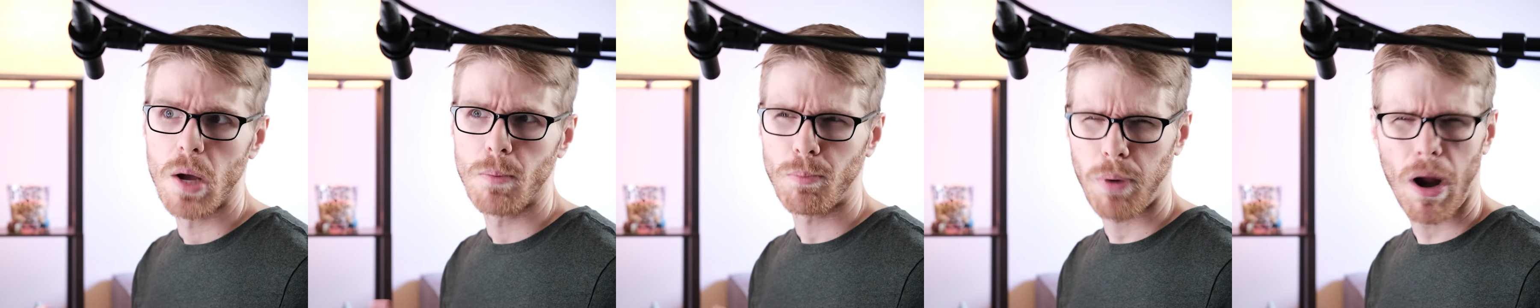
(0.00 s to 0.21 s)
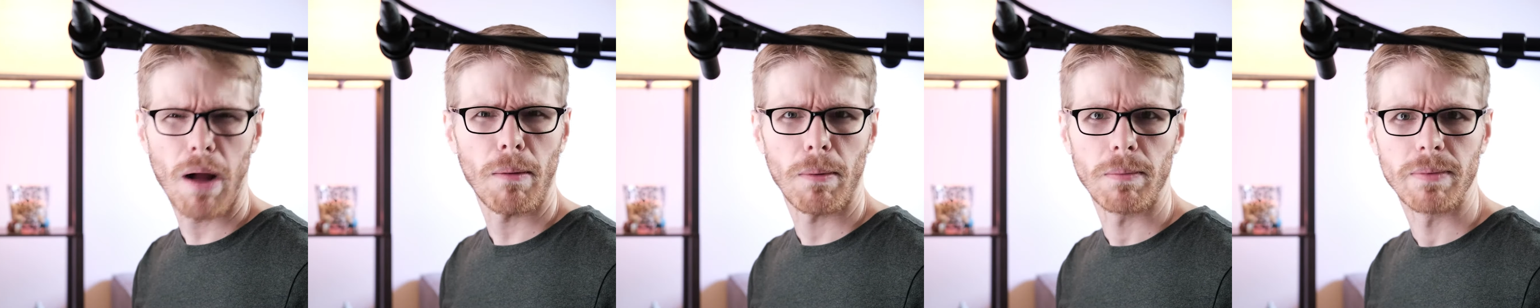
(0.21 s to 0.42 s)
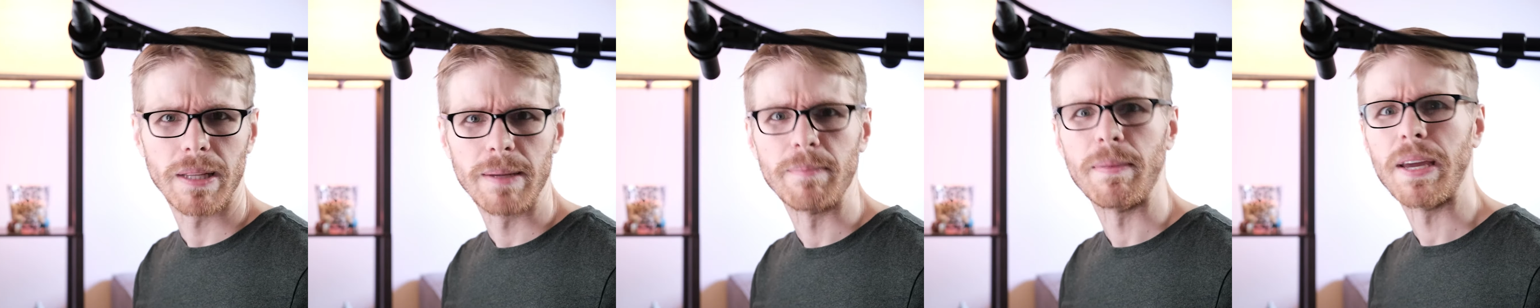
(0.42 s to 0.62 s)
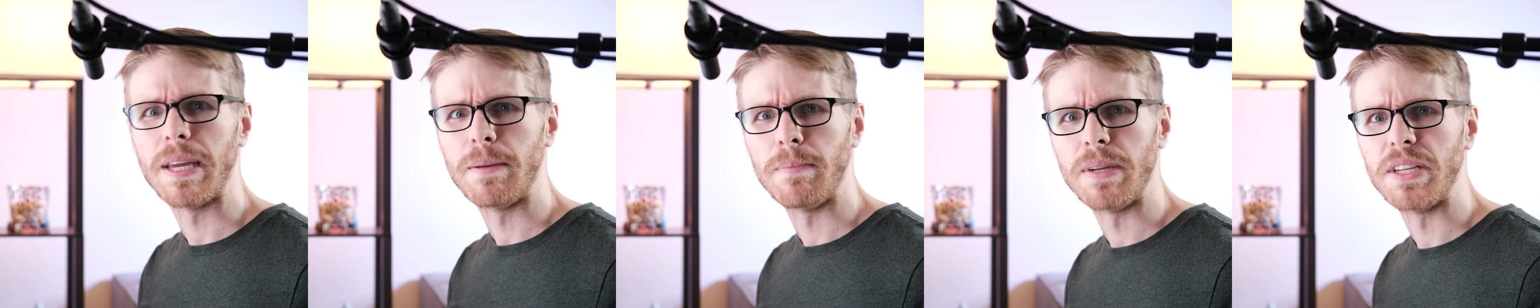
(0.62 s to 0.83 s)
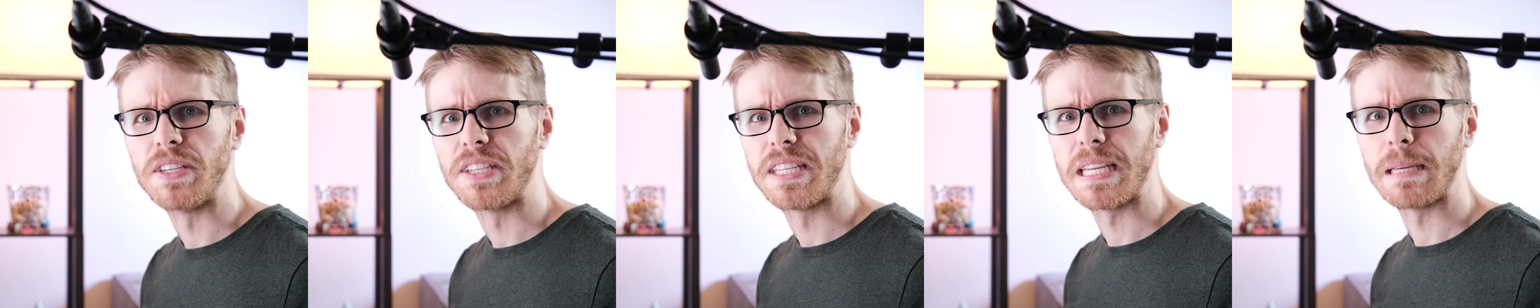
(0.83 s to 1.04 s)
probably made
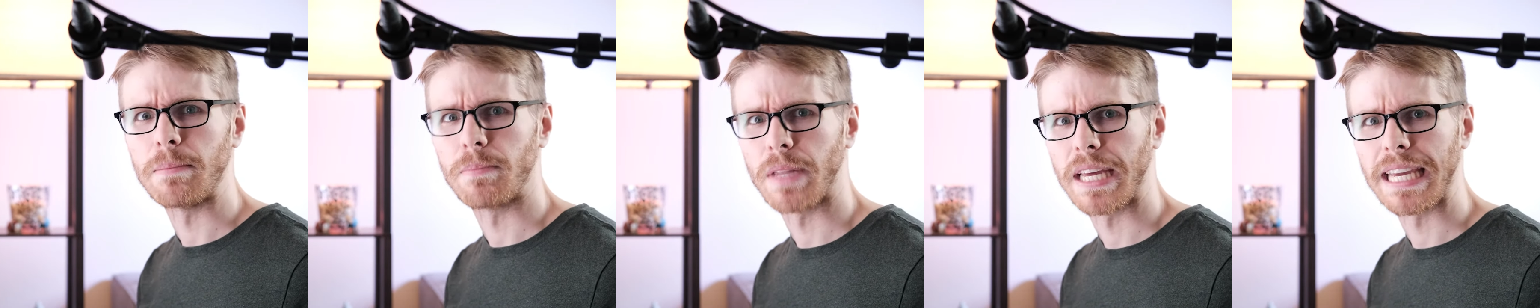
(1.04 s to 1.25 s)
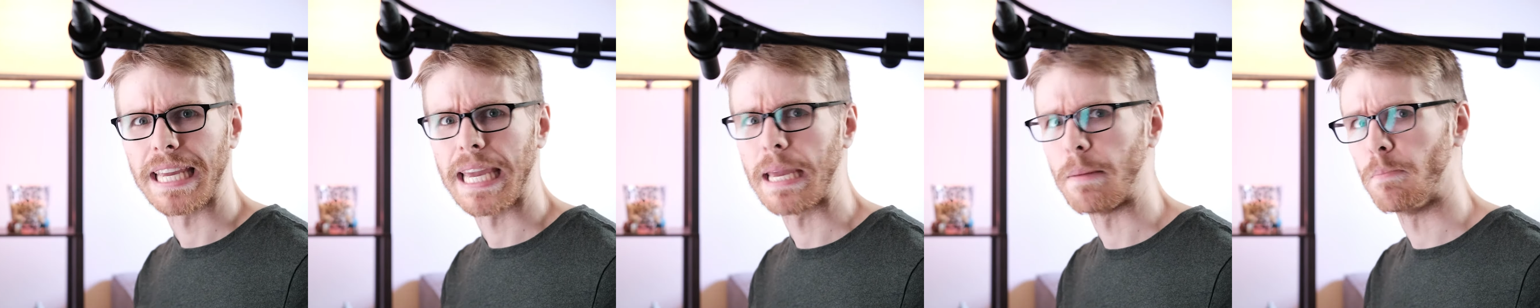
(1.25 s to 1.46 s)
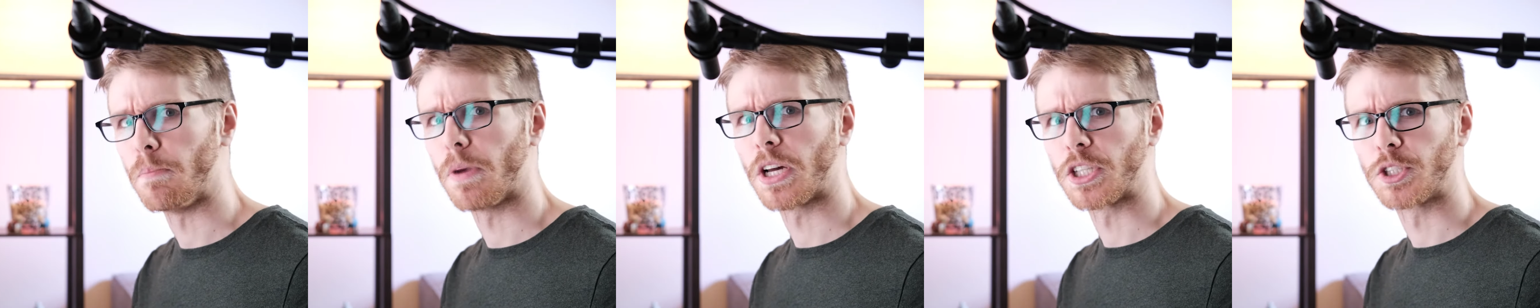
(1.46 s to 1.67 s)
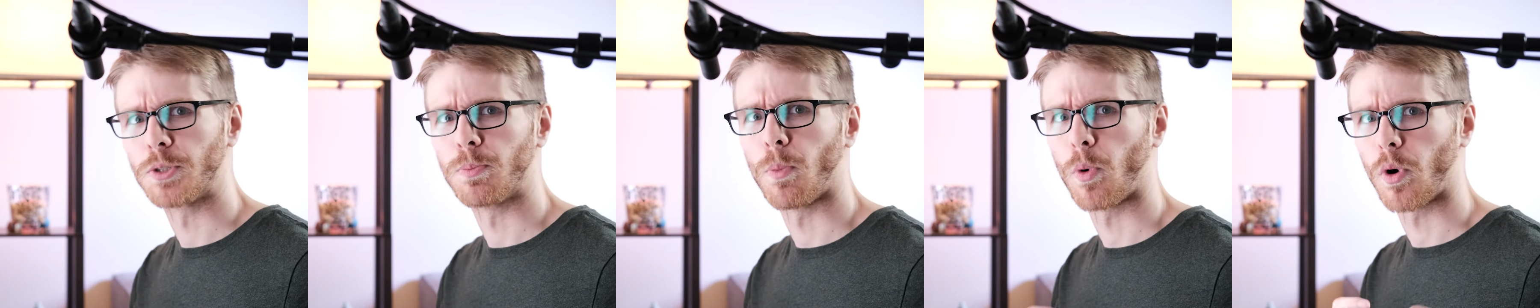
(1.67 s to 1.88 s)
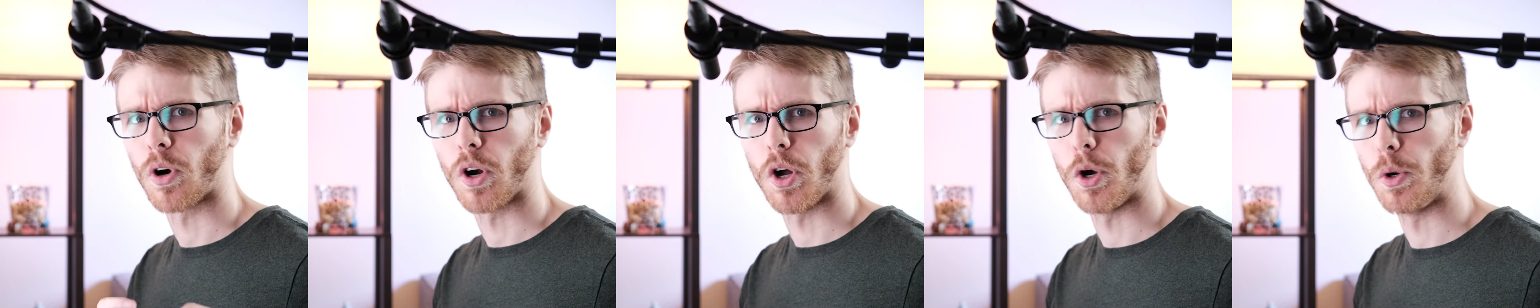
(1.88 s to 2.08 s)
me seem like a much
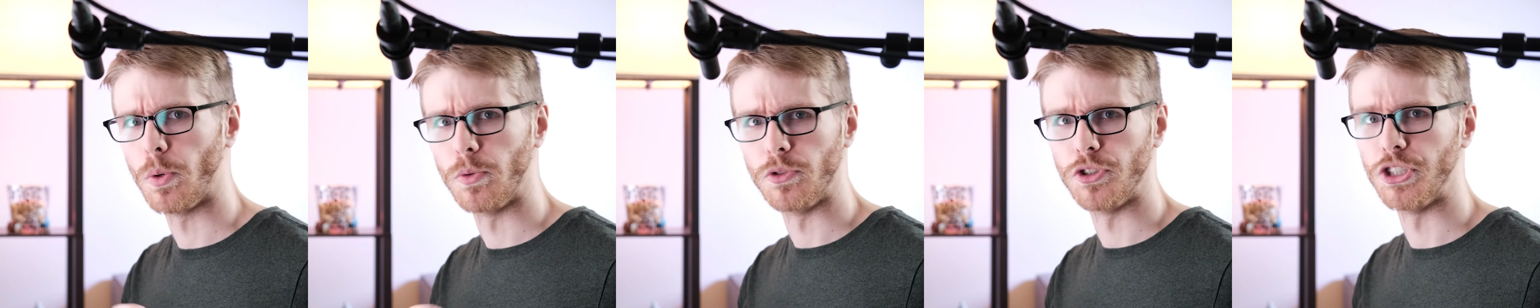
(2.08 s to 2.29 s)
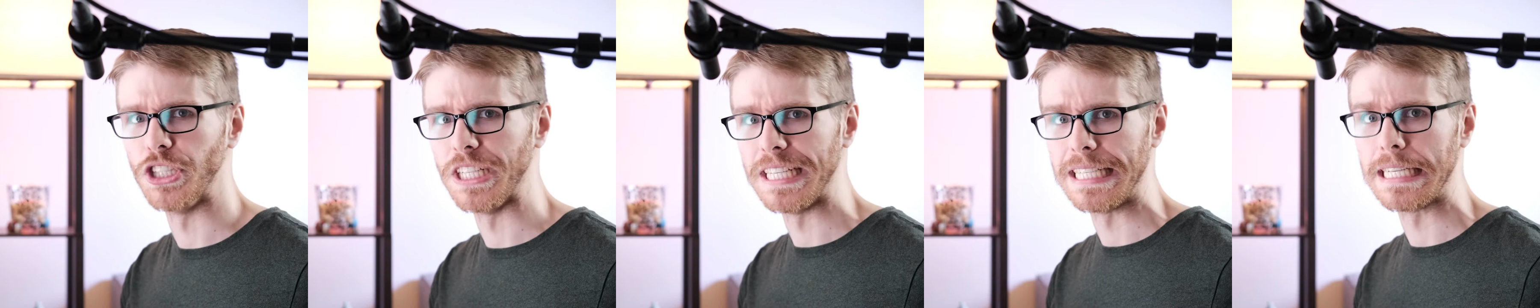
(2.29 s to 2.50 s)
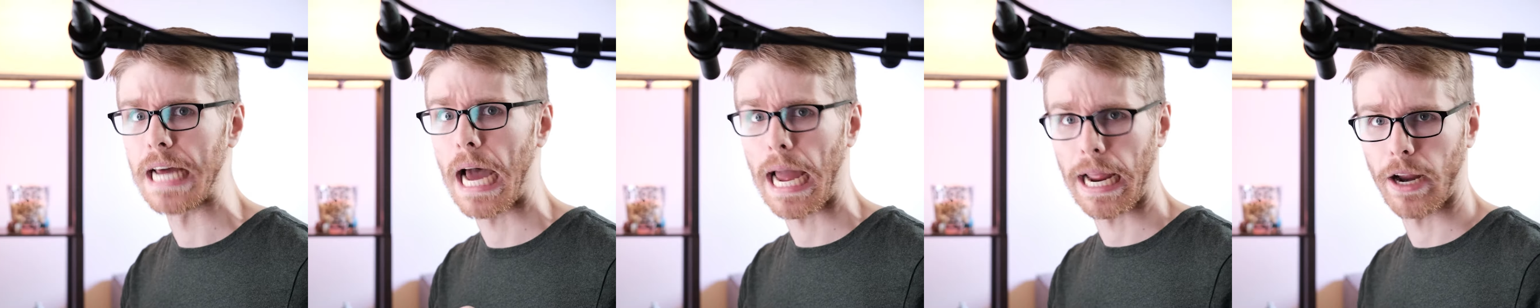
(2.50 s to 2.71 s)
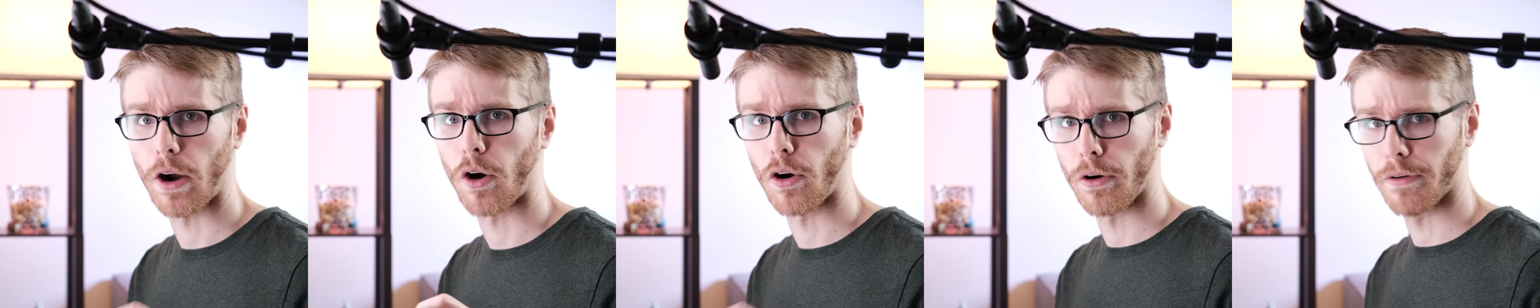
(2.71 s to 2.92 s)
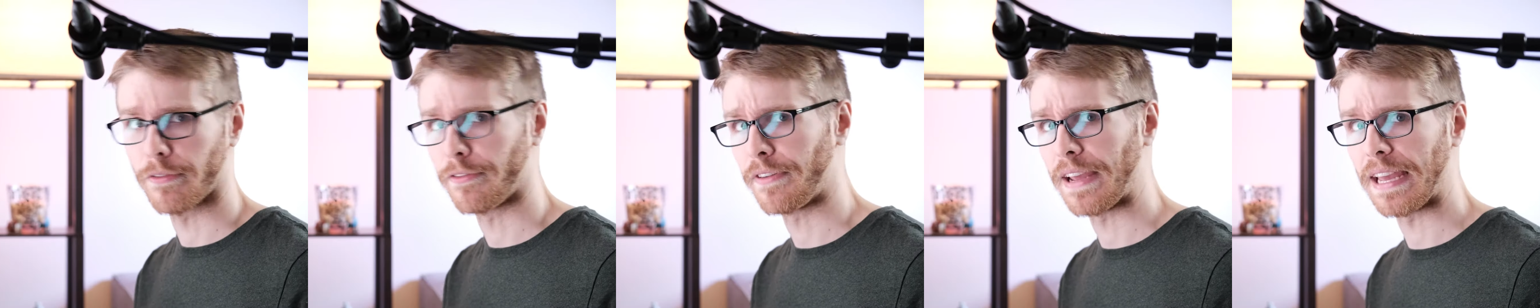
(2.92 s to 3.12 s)
more OG
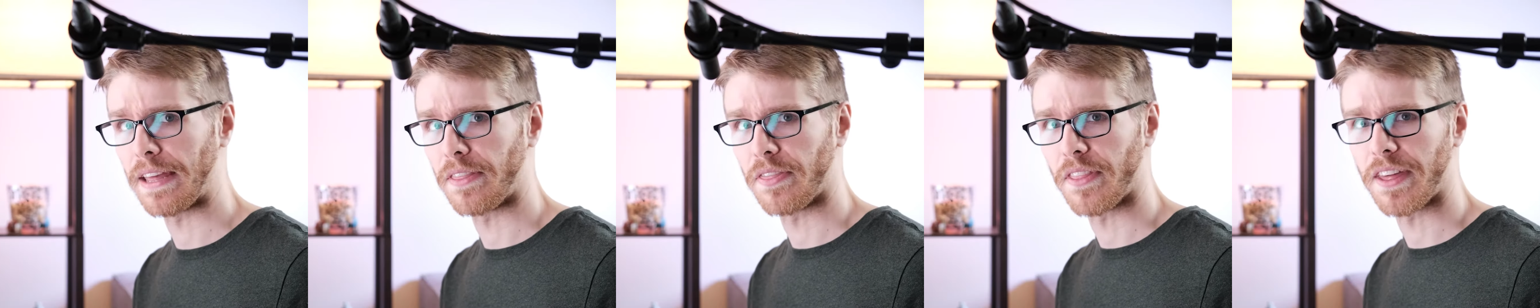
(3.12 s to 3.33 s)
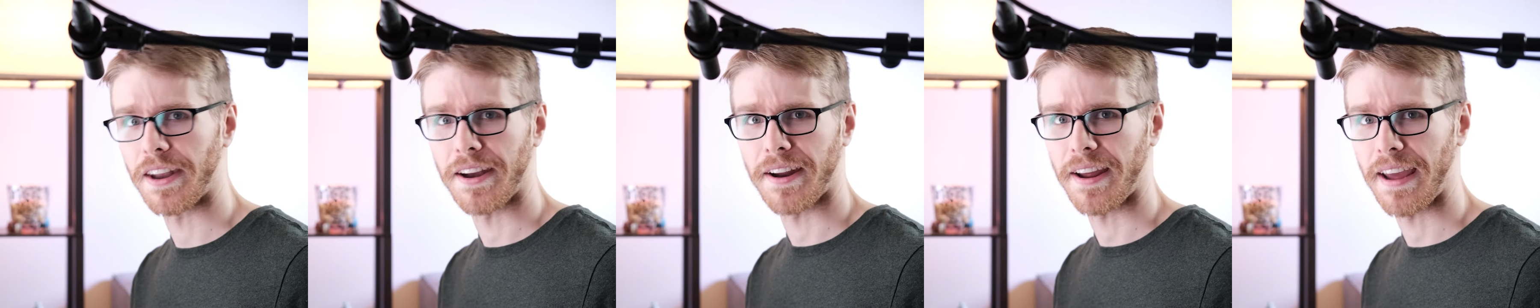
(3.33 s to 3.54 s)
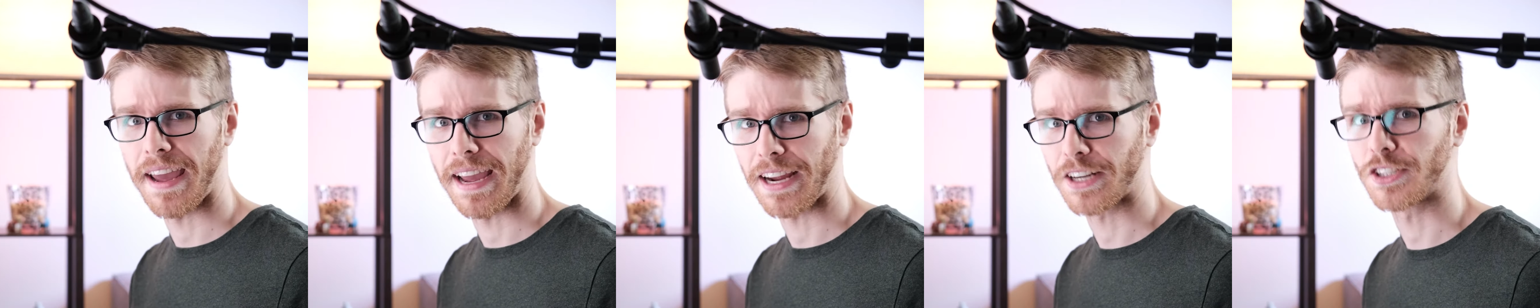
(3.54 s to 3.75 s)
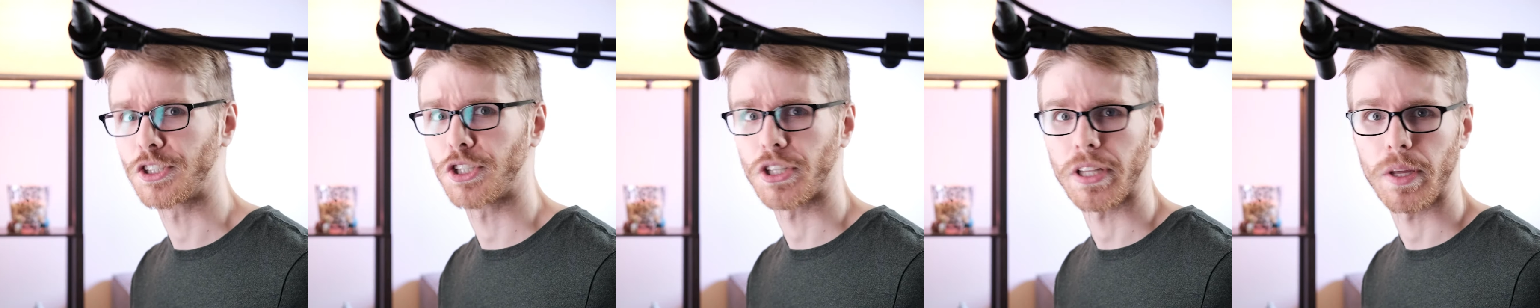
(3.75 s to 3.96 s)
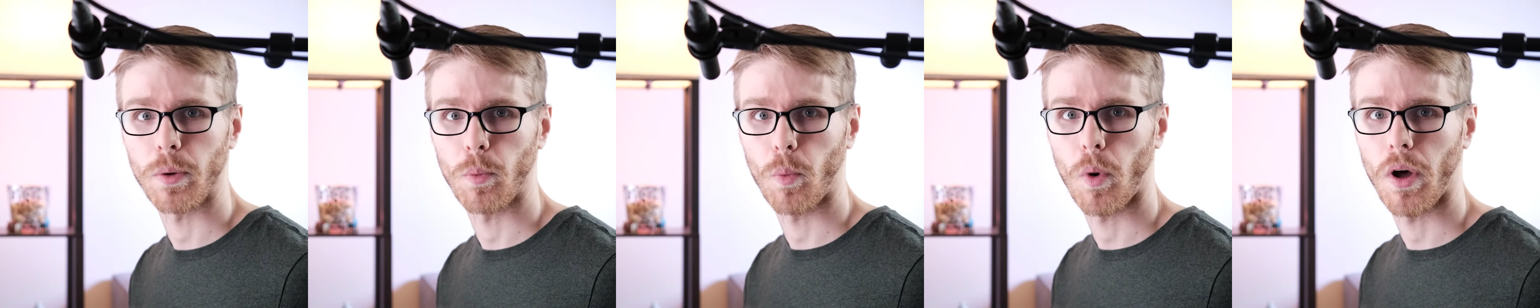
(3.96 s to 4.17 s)
diehard fan than I
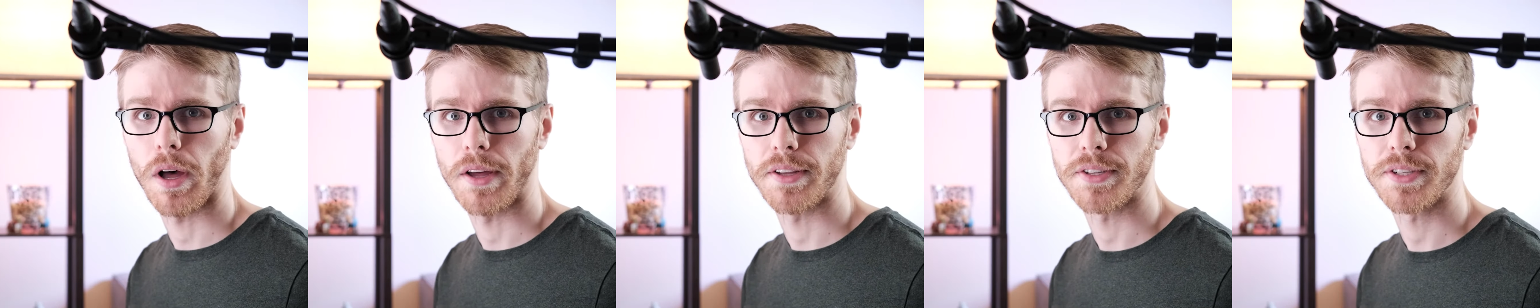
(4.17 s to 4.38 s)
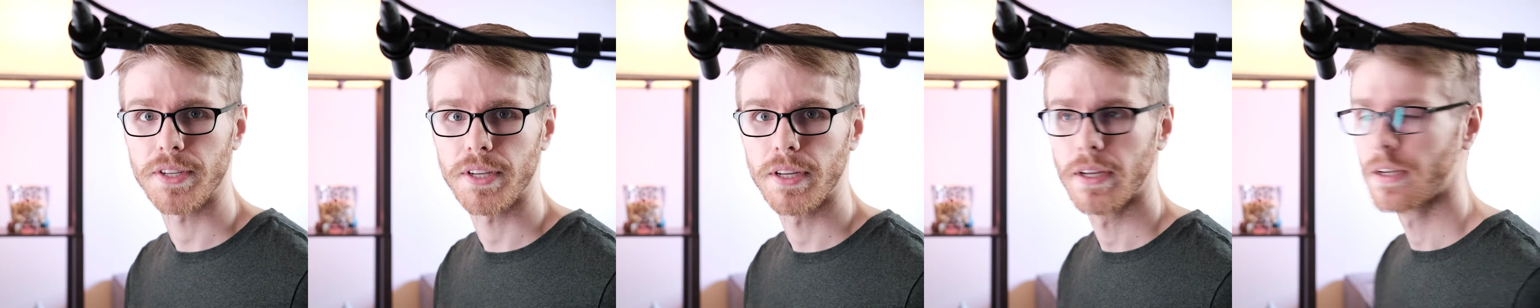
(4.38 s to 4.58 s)
actually was.